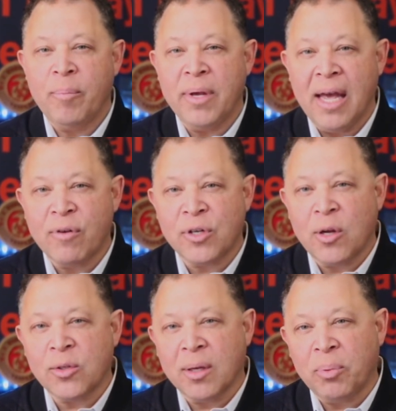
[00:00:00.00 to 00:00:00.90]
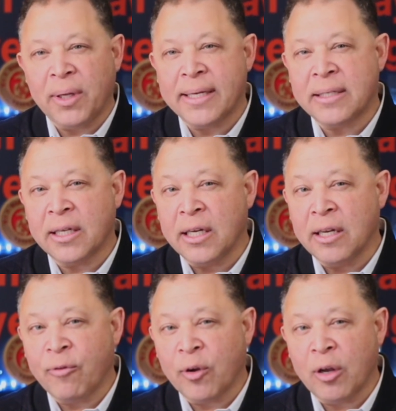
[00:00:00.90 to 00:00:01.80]
Behavior styles can play a
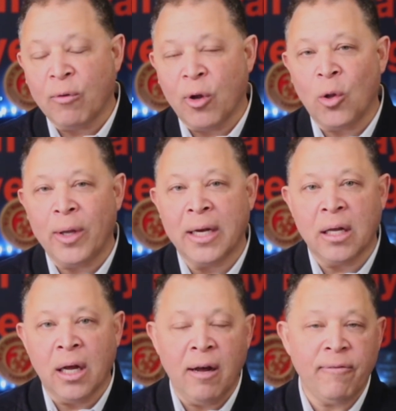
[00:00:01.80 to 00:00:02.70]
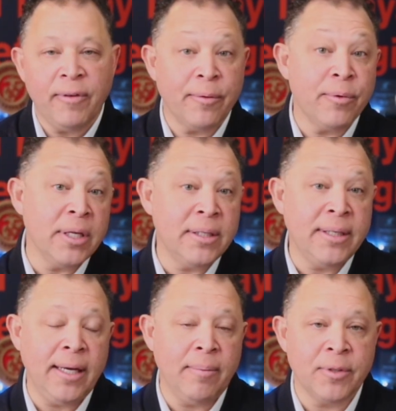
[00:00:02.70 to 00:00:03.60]
significant role in conflict within
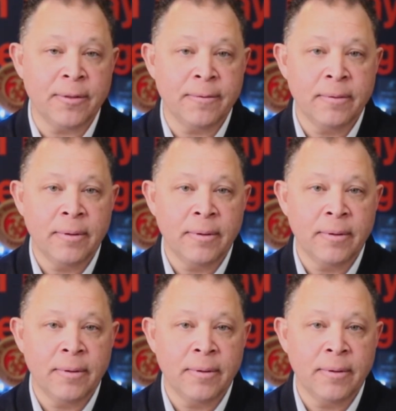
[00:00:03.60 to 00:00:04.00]
teams.